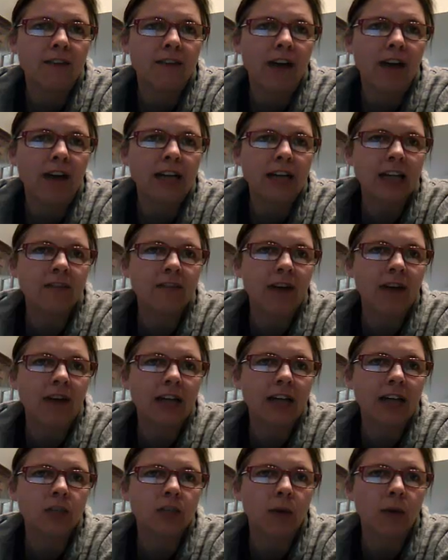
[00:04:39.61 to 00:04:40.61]
If I
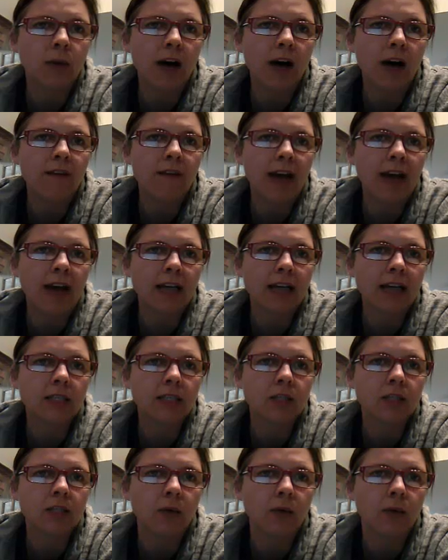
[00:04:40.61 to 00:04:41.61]
divide 12x
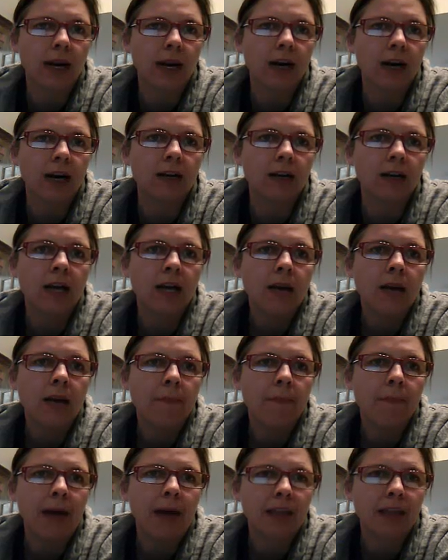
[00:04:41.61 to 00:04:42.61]
squared
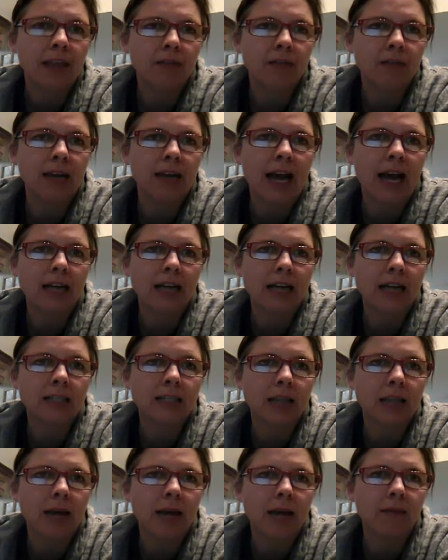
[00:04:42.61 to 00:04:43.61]
by
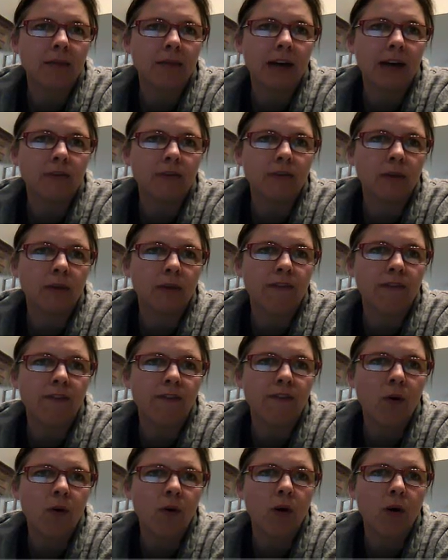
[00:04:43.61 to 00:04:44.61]
3x, I'm left with
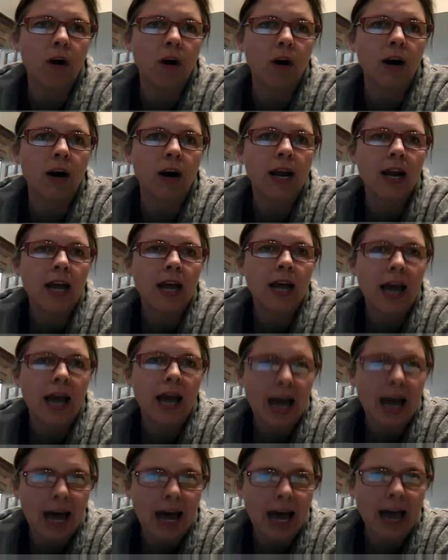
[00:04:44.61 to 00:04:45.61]

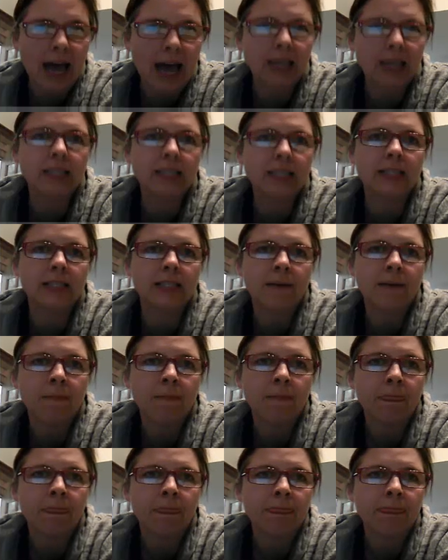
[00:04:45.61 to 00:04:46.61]
4x,
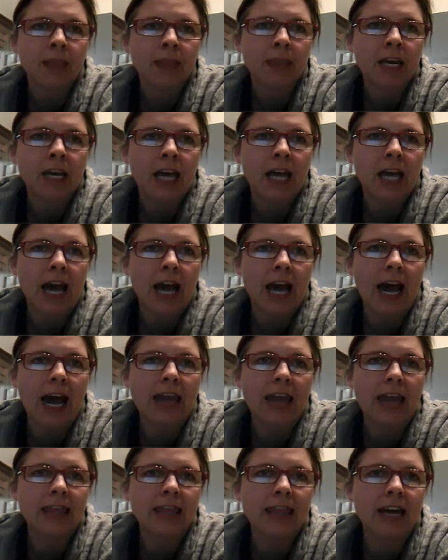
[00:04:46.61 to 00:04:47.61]

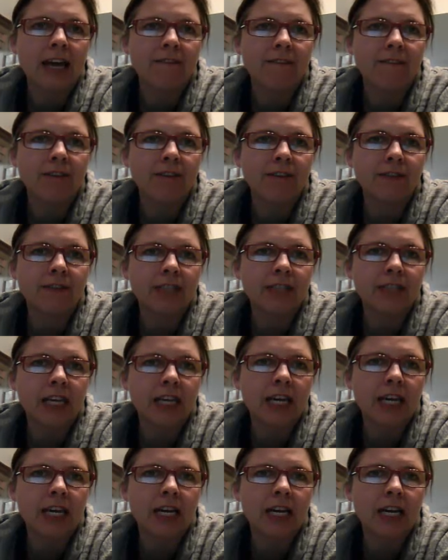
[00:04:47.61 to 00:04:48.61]
and then
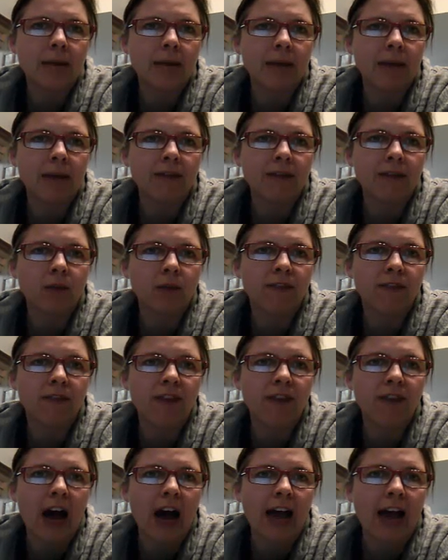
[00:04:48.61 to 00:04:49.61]
15, I'm left with
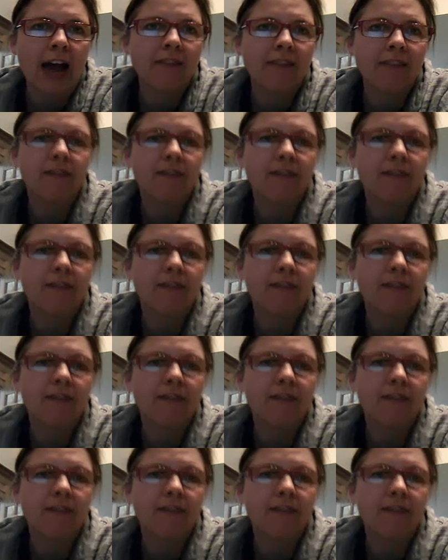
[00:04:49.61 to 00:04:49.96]
5.